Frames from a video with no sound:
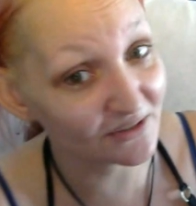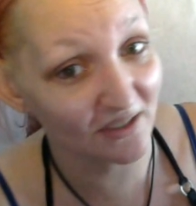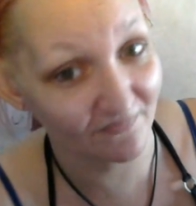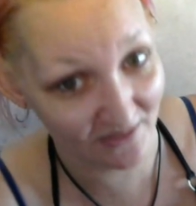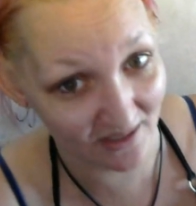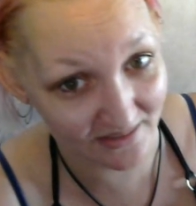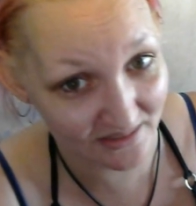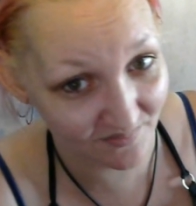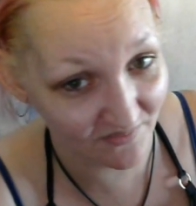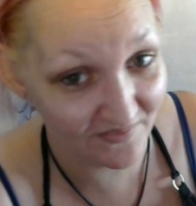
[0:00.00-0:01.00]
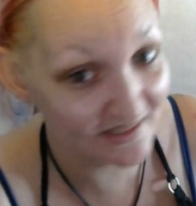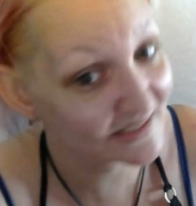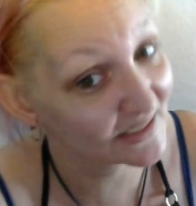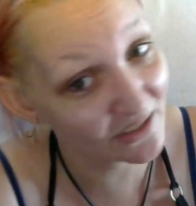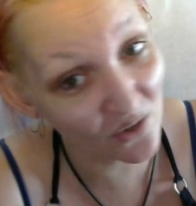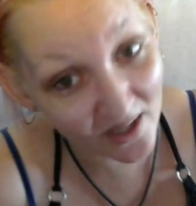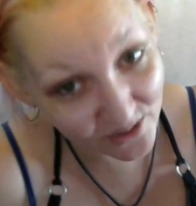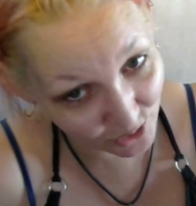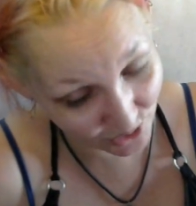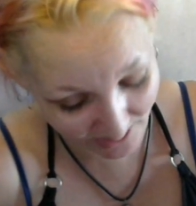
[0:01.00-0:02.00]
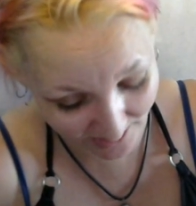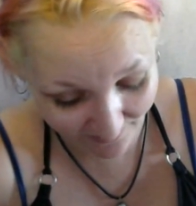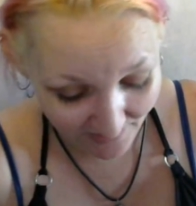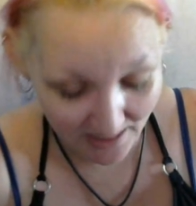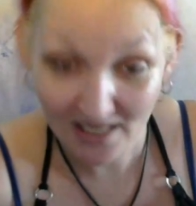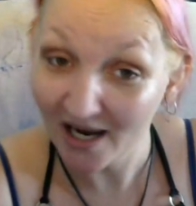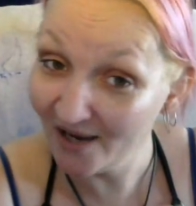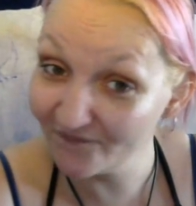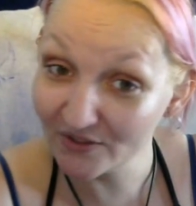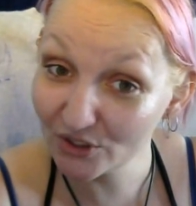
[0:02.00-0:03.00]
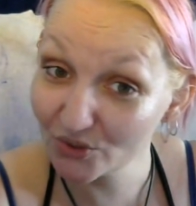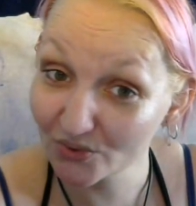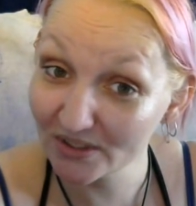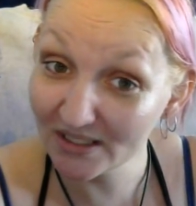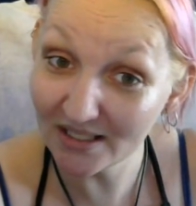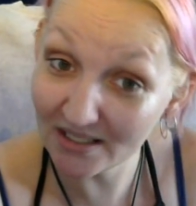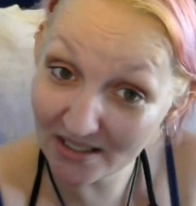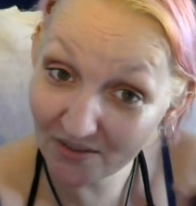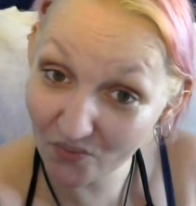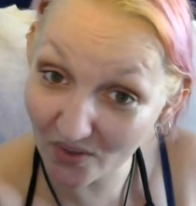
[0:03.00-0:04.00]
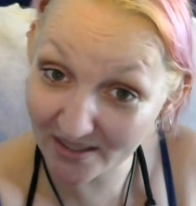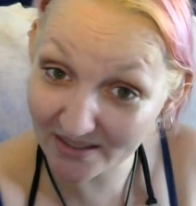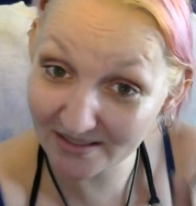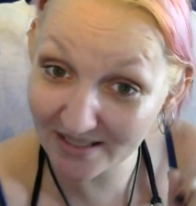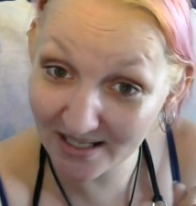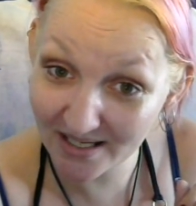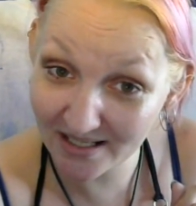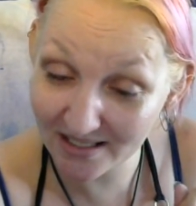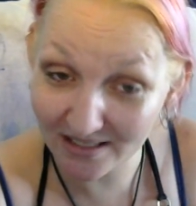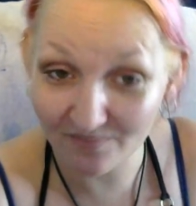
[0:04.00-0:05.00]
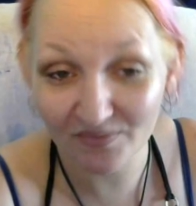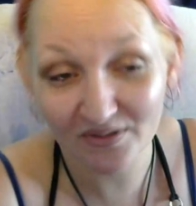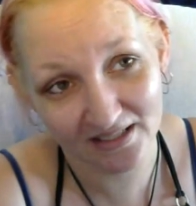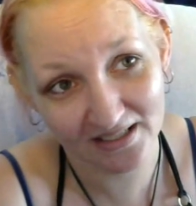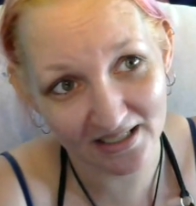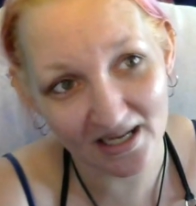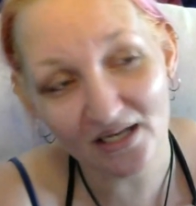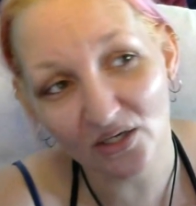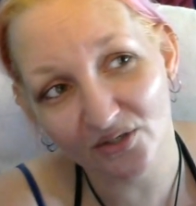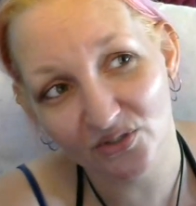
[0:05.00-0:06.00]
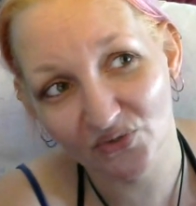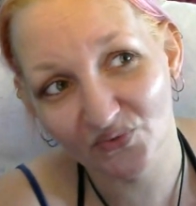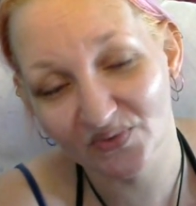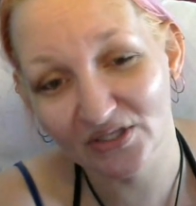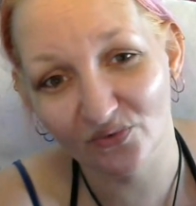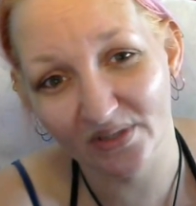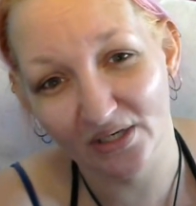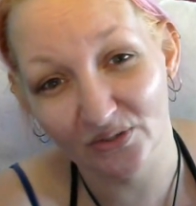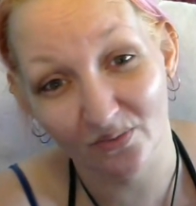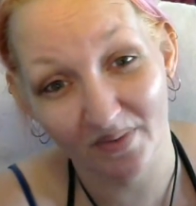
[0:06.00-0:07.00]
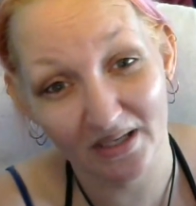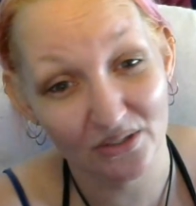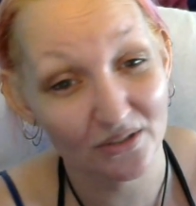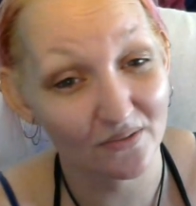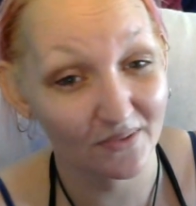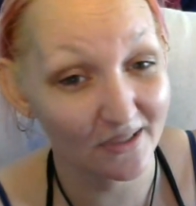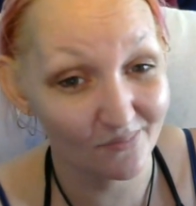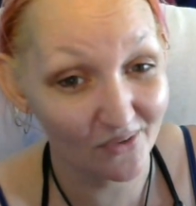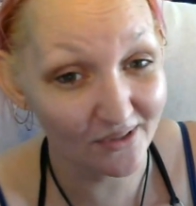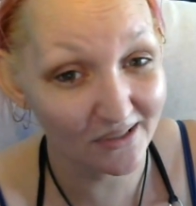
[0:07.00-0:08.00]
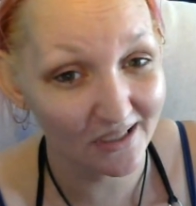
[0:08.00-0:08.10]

love the concept of this. I know I sure did. I finished reading it in one day. Then again, I can also read 300 pages of any book